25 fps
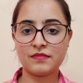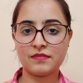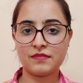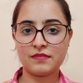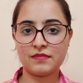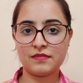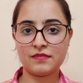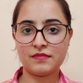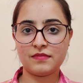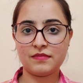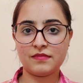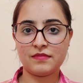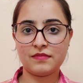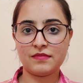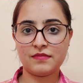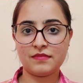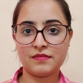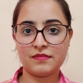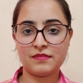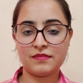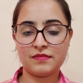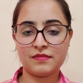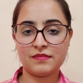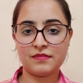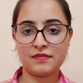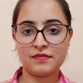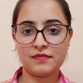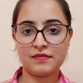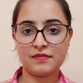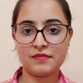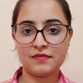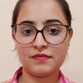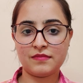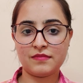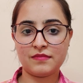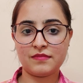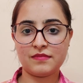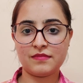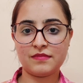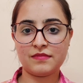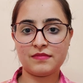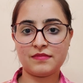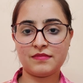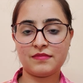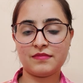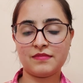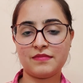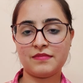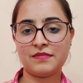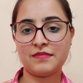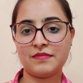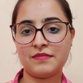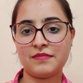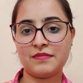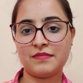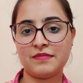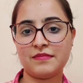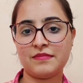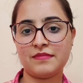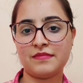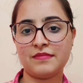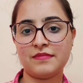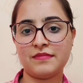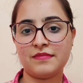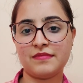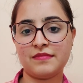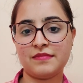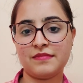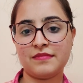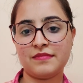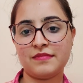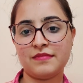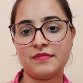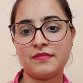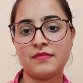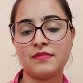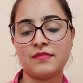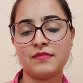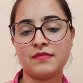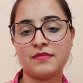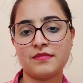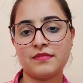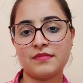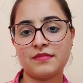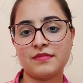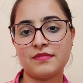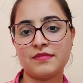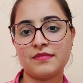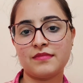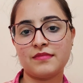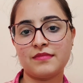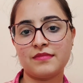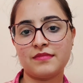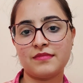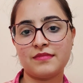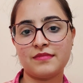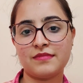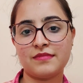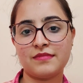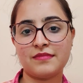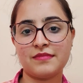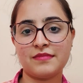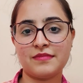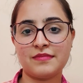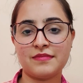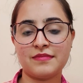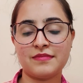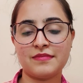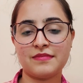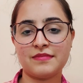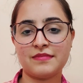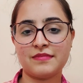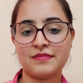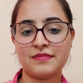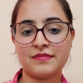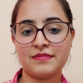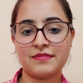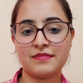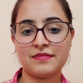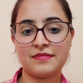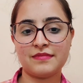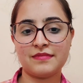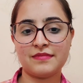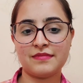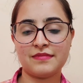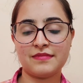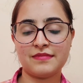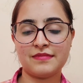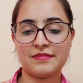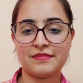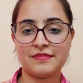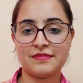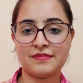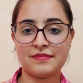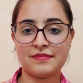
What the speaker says: (silent)